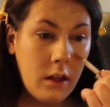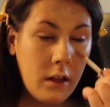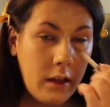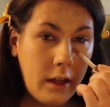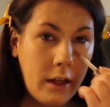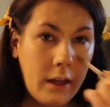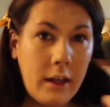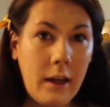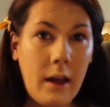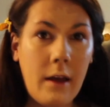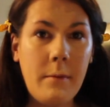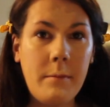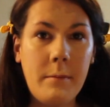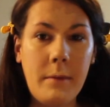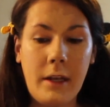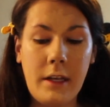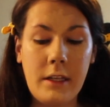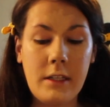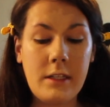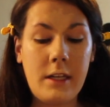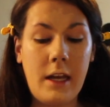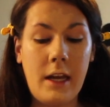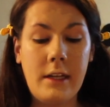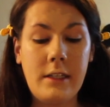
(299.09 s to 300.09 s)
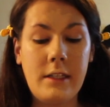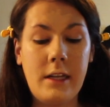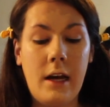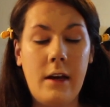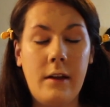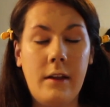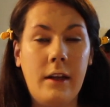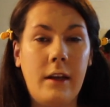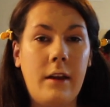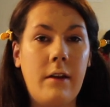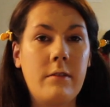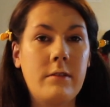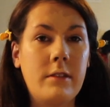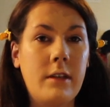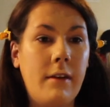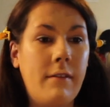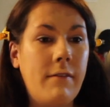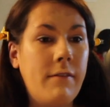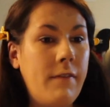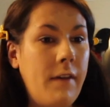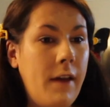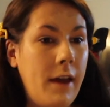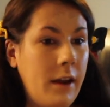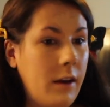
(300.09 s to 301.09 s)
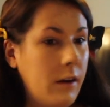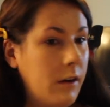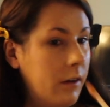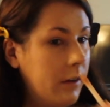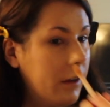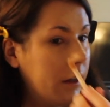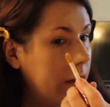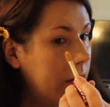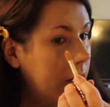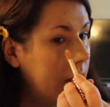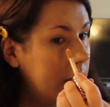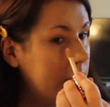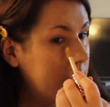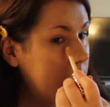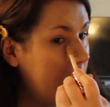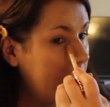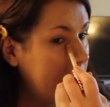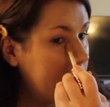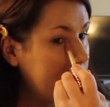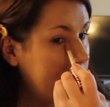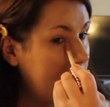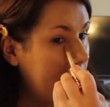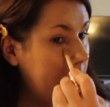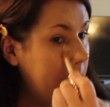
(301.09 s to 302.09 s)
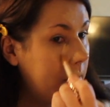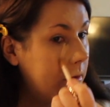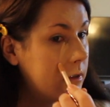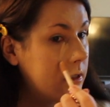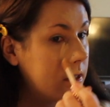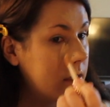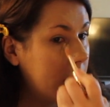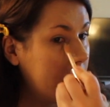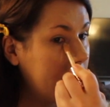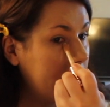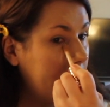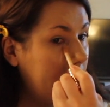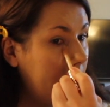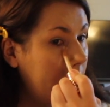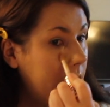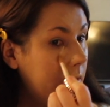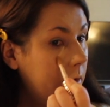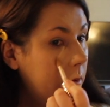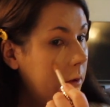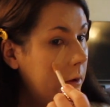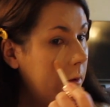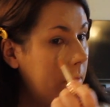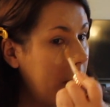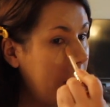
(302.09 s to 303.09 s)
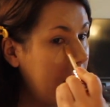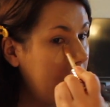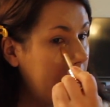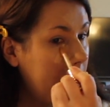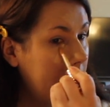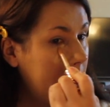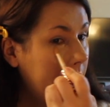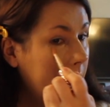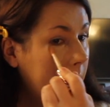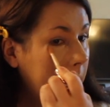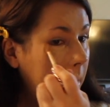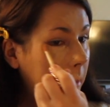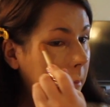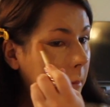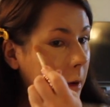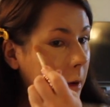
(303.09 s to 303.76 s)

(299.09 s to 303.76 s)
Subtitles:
Like I'm like psyched out. Like I was like fangirling the entire time. I was telling everyone about it. Like my